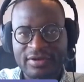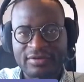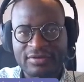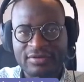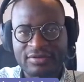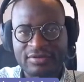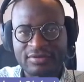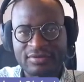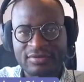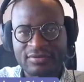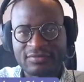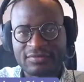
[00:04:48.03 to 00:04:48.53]
you
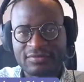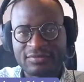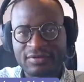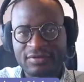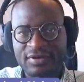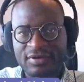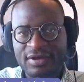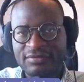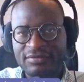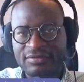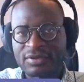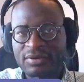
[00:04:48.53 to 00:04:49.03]

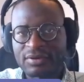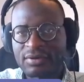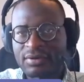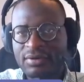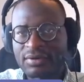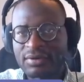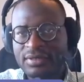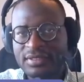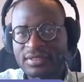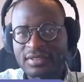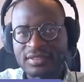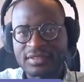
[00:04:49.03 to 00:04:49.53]
have
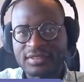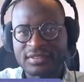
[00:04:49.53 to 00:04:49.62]
done